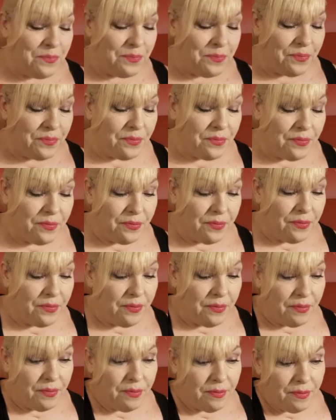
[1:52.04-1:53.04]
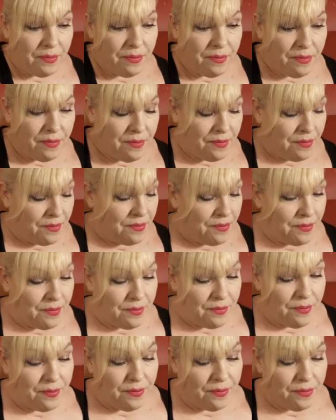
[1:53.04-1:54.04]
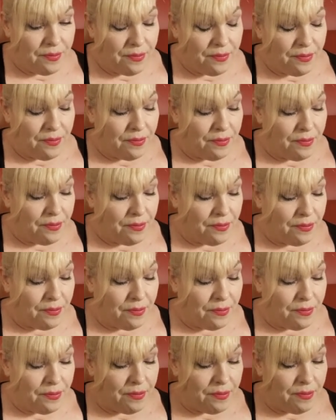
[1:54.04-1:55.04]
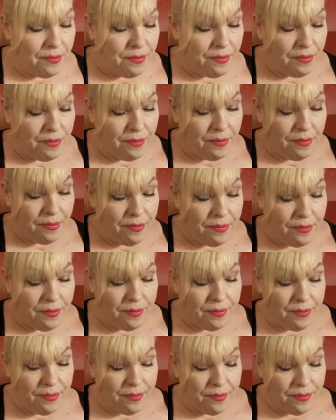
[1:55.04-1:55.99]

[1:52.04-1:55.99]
(silence)